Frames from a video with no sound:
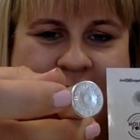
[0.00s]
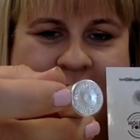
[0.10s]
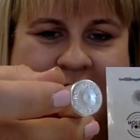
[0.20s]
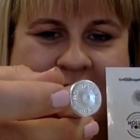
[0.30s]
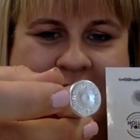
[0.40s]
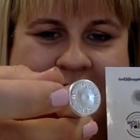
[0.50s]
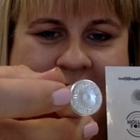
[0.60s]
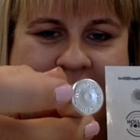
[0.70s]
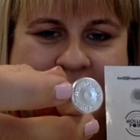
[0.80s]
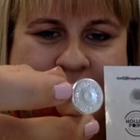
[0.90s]
with this
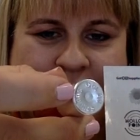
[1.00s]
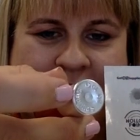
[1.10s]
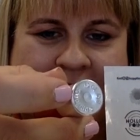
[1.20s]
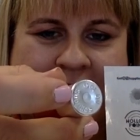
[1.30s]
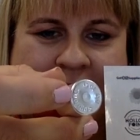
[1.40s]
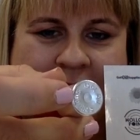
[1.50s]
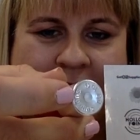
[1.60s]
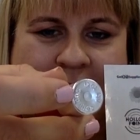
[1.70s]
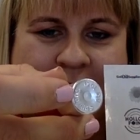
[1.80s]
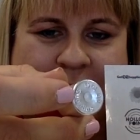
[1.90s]
imprint of
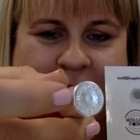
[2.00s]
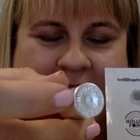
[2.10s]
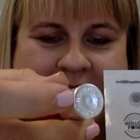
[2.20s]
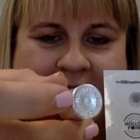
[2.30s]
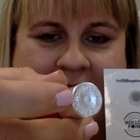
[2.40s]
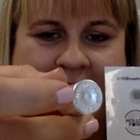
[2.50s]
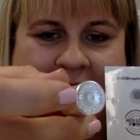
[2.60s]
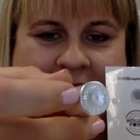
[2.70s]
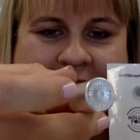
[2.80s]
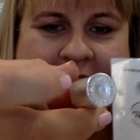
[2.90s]
God Only Supplies that
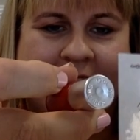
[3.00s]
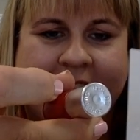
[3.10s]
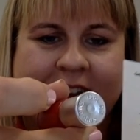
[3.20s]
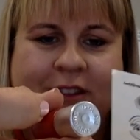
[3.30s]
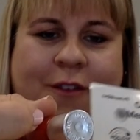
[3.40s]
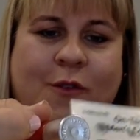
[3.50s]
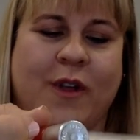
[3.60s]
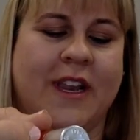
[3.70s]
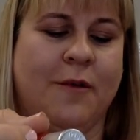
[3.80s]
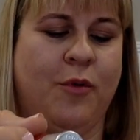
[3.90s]
I kind of
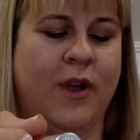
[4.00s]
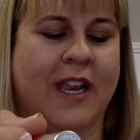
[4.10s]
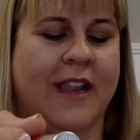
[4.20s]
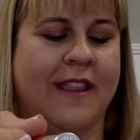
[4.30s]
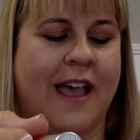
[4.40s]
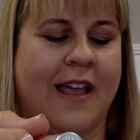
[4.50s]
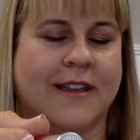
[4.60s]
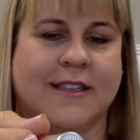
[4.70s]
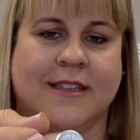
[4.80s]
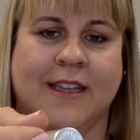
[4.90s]
avoided putting
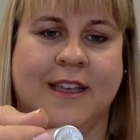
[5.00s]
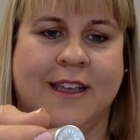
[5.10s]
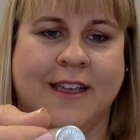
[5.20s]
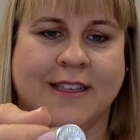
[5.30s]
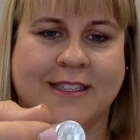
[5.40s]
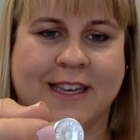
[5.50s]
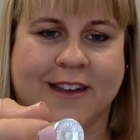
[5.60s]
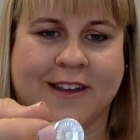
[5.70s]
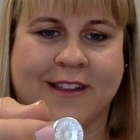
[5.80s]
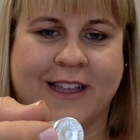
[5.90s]
that
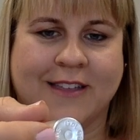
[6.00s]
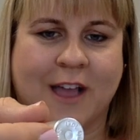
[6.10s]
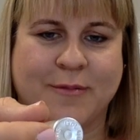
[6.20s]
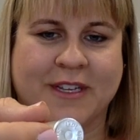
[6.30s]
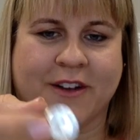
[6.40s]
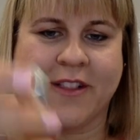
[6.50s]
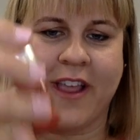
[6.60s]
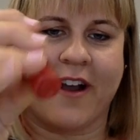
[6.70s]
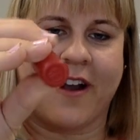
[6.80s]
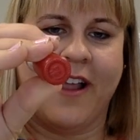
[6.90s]
top sticker
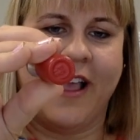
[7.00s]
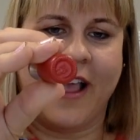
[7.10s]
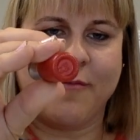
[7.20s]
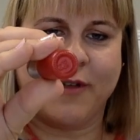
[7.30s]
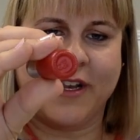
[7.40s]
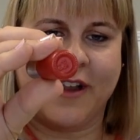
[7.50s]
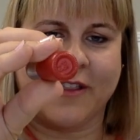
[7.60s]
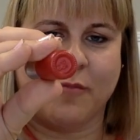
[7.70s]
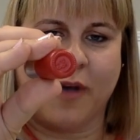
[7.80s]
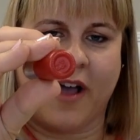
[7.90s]
there. Put it
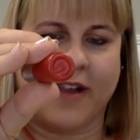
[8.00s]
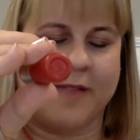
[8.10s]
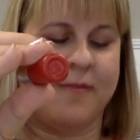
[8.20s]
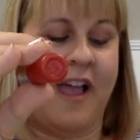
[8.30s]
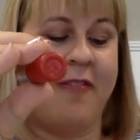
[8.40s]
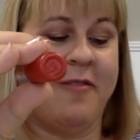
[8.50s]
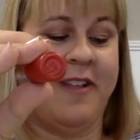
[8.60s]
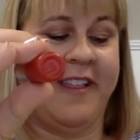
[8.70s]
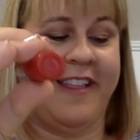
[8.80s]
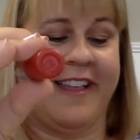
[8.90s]
on the bottom. I
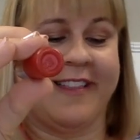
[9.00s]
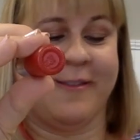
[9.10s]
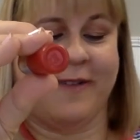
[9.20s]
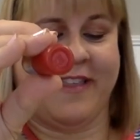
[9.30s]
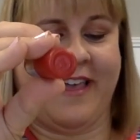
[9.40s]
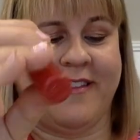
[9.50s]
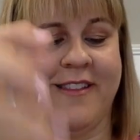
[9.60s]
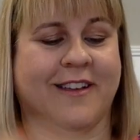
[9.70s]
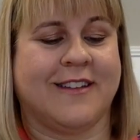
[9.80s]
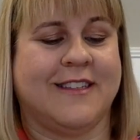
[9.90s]
really like the way that
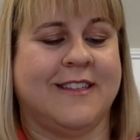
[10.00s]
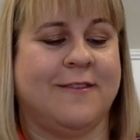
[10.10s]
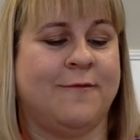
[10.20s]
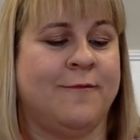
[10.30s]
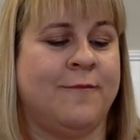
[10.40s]
looked.